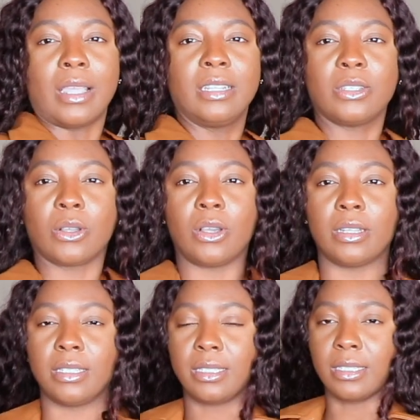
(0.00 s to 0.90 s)
I need to
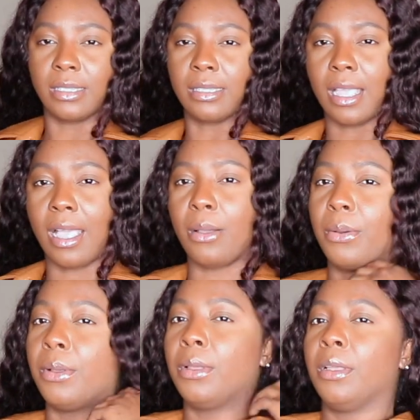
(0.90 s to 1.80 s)
cut these things
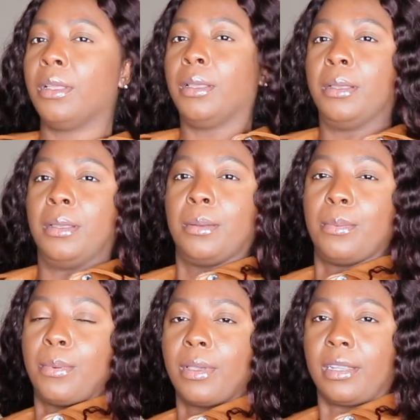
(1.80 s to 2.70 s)
out.
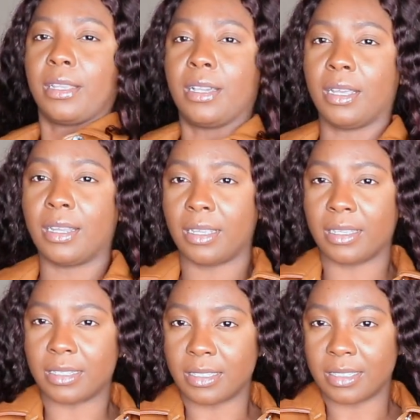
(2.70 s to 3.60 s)
But the color
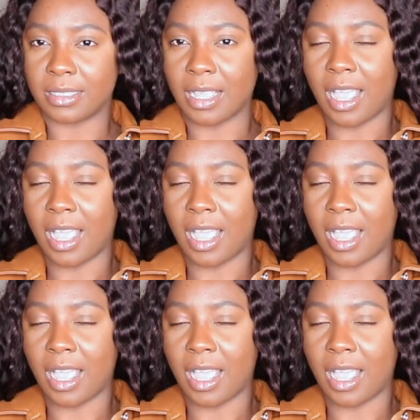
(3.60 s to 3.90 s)
is just,